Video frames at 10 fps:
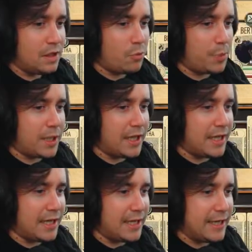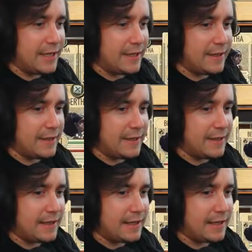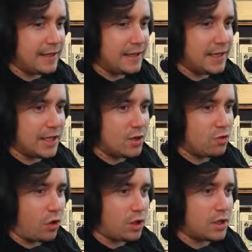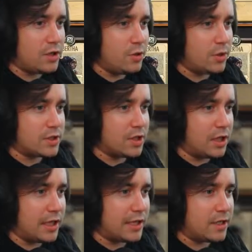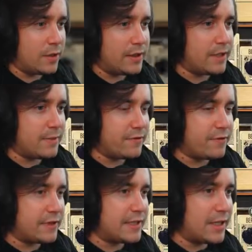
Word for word: We'll put in... Grok, you are dying. Go in there, my friend.